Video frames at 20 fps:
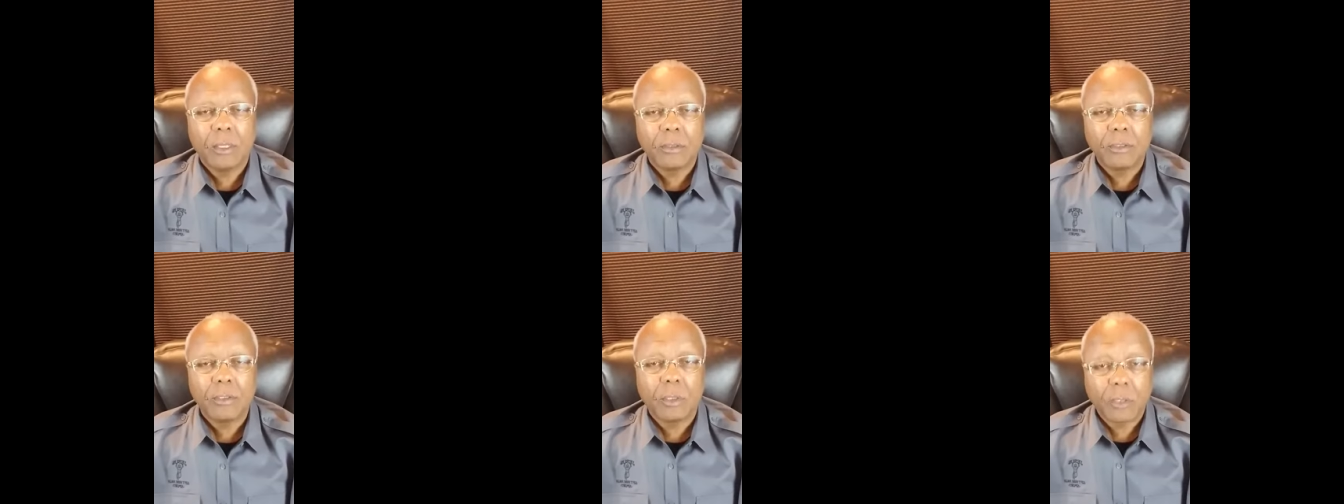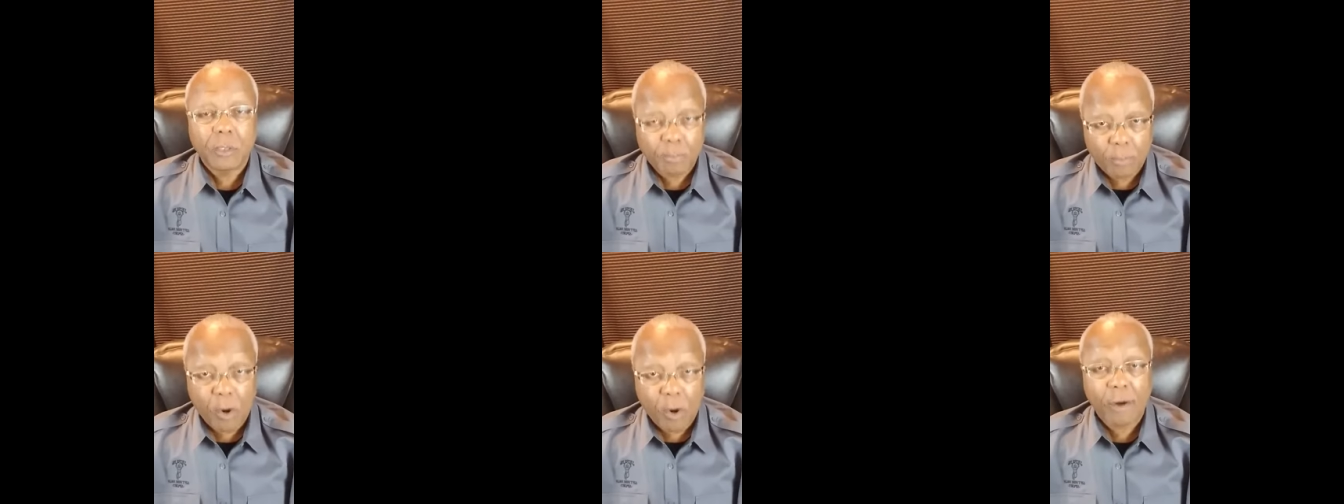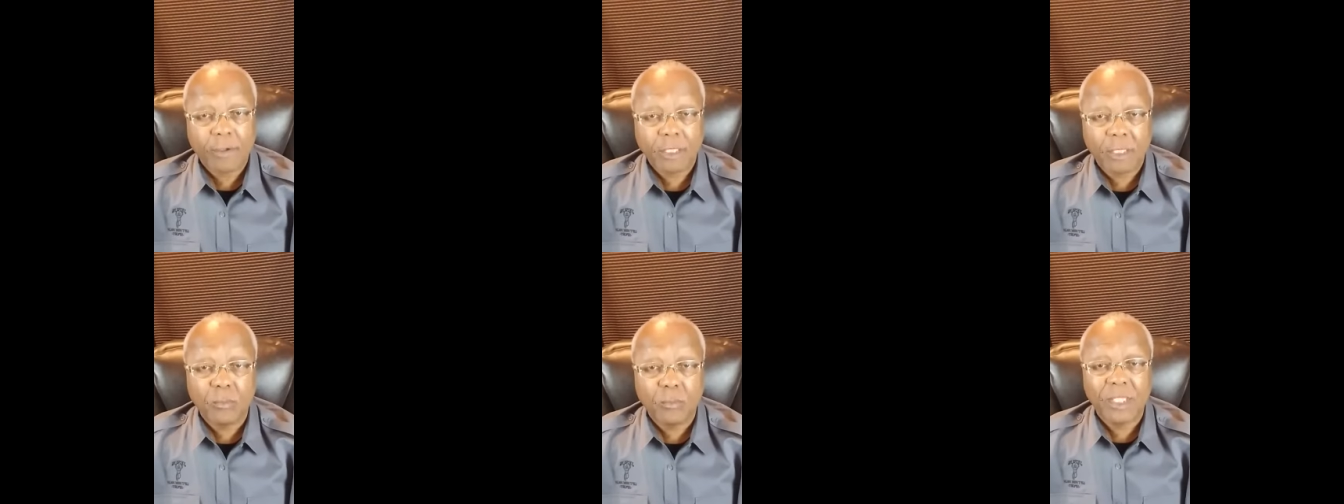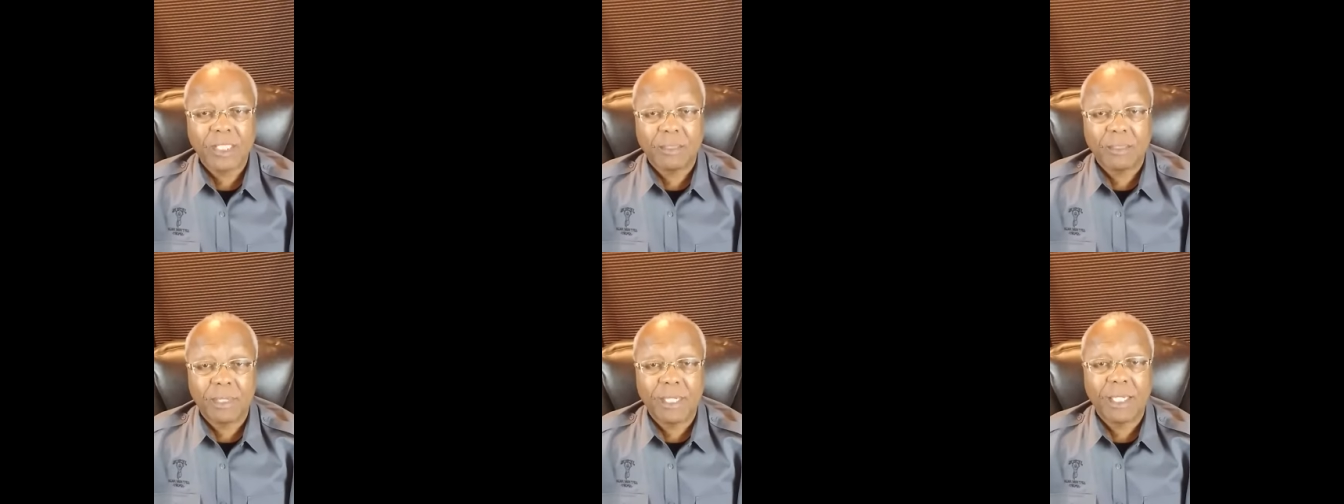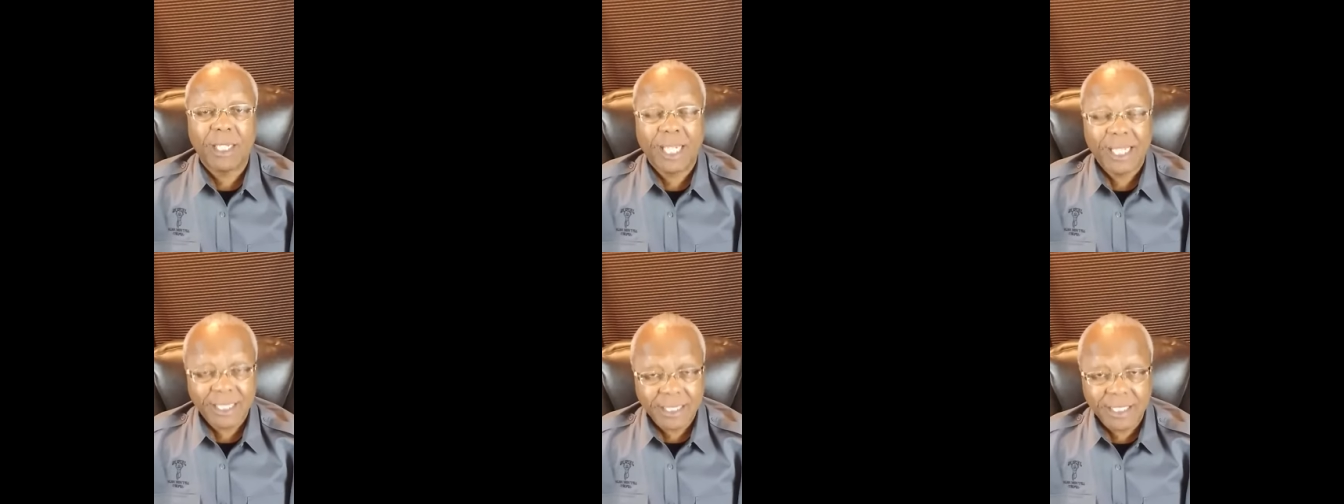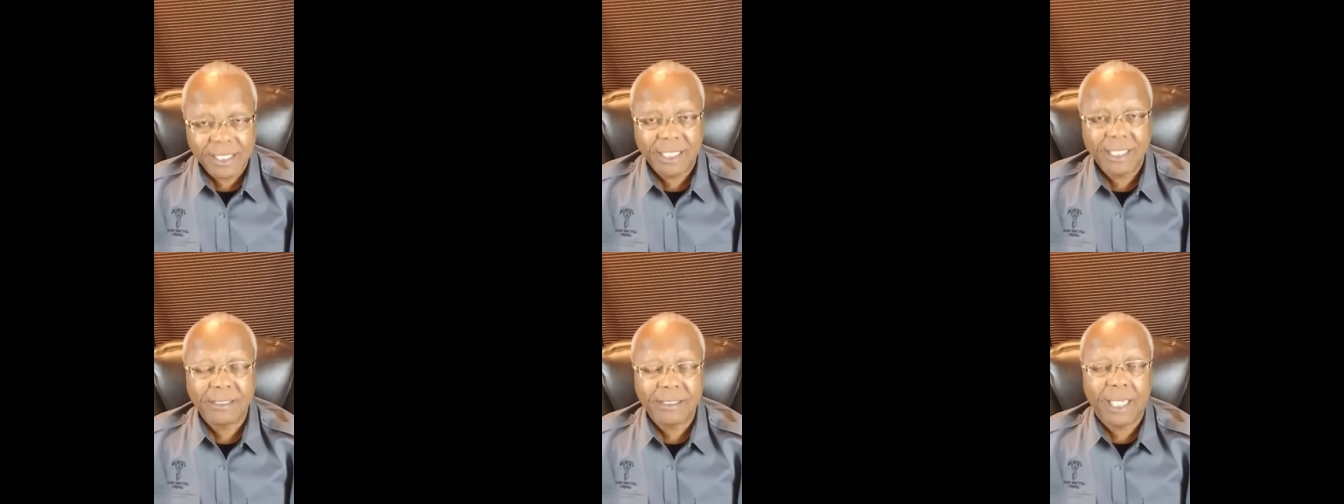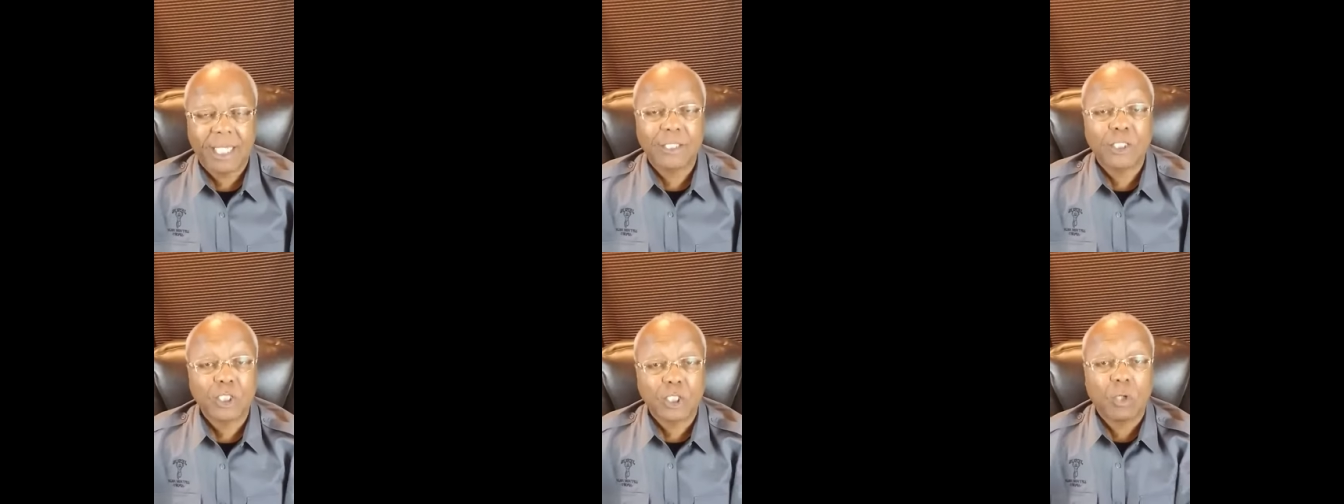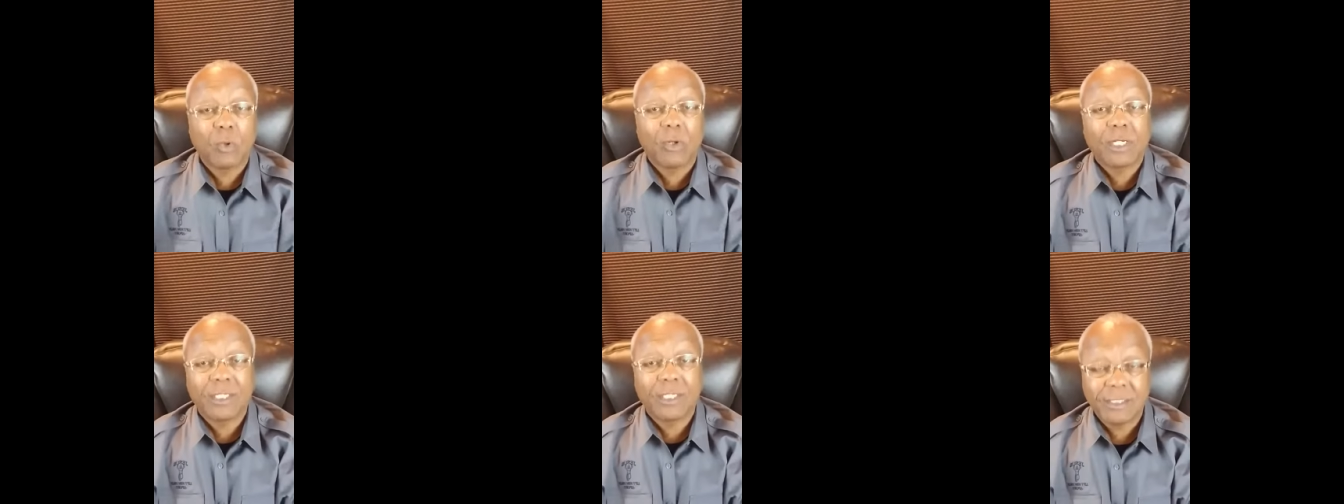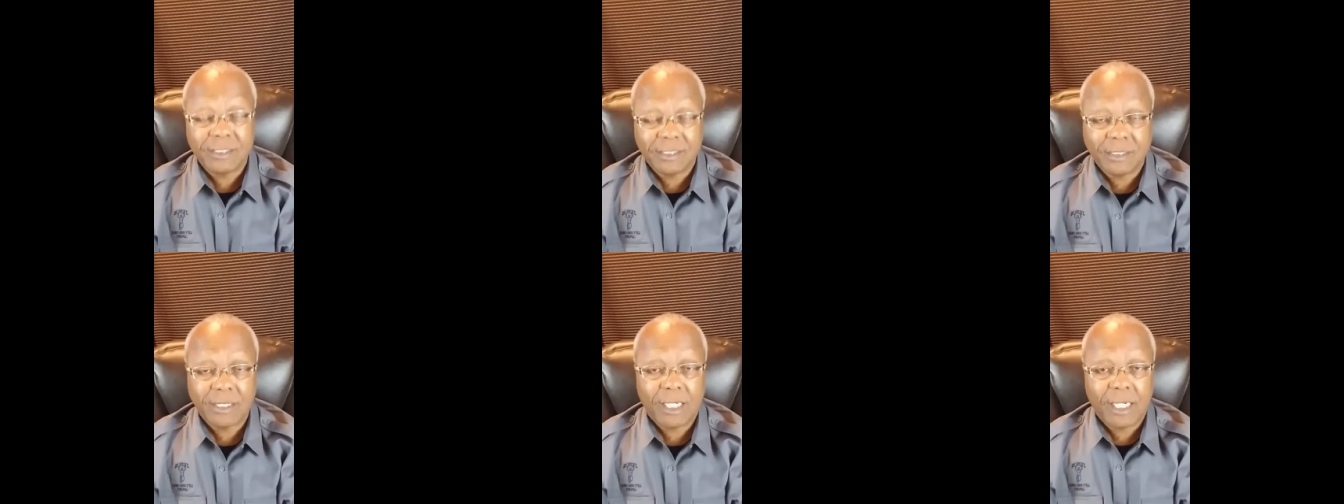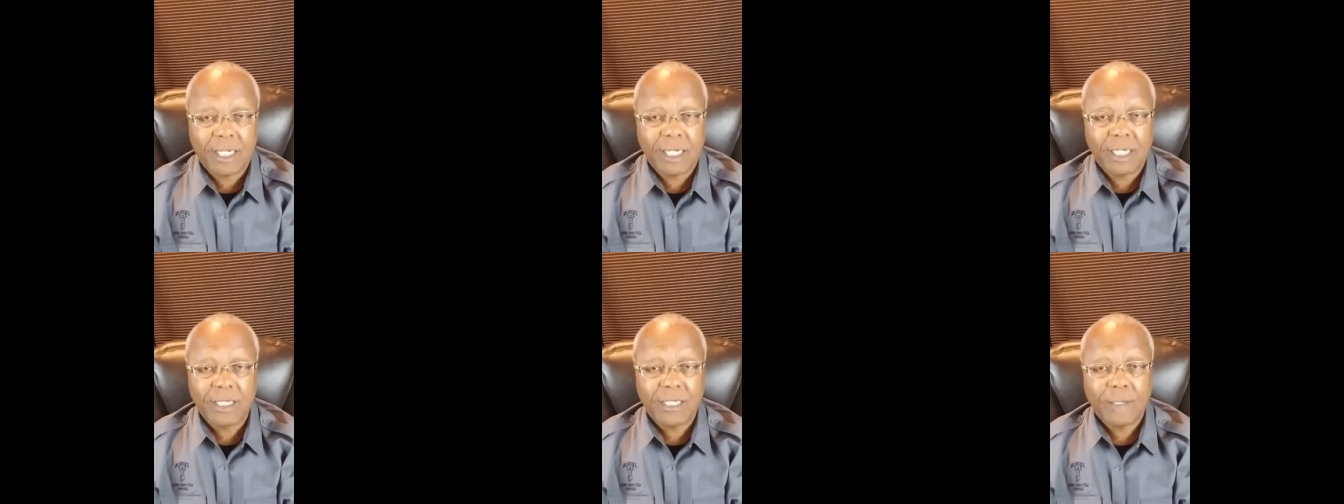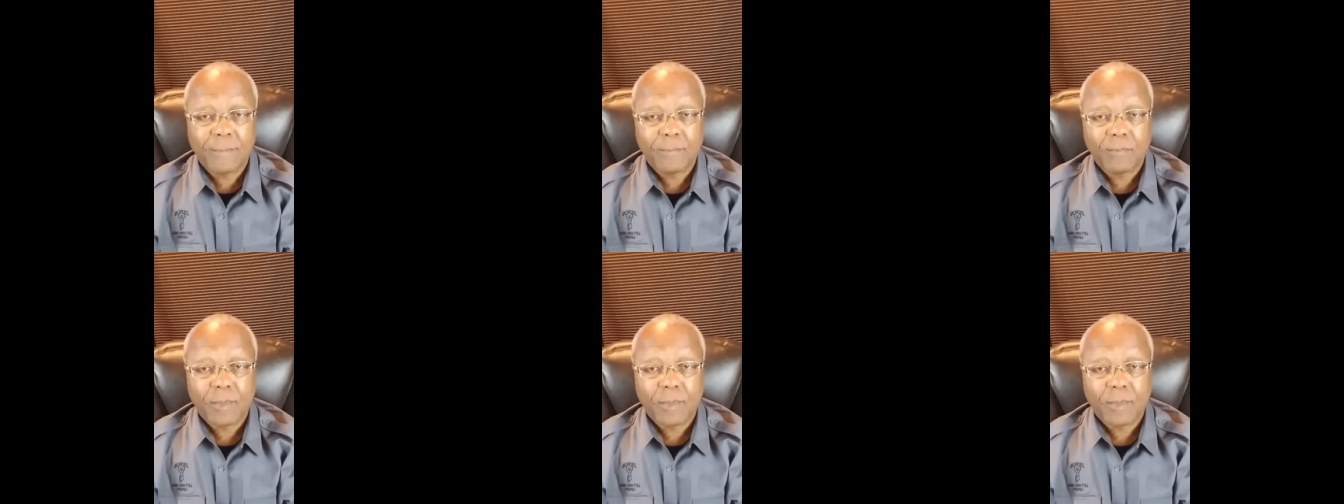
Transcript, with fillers: you know, to partner with me in this and sow a good seed,